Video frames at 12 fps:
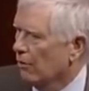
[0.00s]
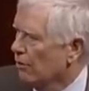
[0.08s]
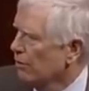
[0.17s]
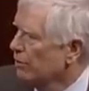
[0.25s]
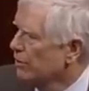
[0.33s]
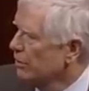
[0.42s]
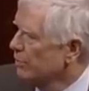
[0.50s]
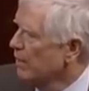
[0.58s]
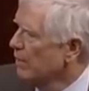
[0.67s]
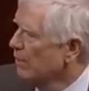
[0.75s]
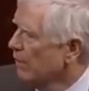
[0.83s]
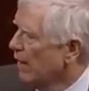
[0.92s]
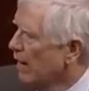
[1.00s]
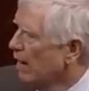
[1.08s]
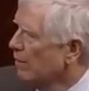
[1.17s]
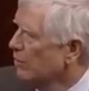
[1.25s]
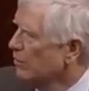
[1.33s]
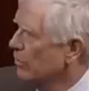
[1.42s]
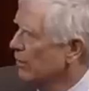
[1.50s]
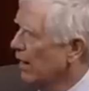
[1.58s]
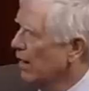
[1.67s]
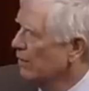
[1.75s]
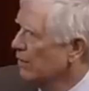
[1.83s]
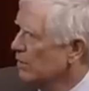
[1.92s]
urge the Speaker of the House to
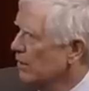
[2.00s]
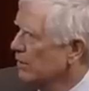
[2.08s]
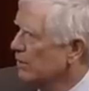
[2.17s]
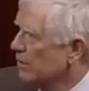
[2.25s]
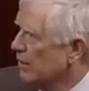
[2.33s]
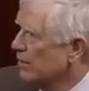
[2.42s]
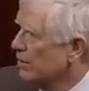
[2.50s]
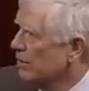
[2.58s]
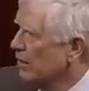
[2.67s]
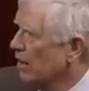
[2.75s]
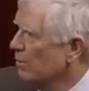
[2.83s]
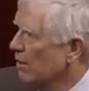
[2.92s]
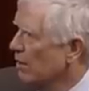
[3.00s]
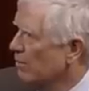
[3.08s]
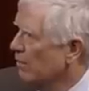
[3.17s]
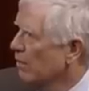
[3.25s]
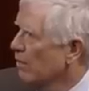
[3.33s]
allow this legislation to come up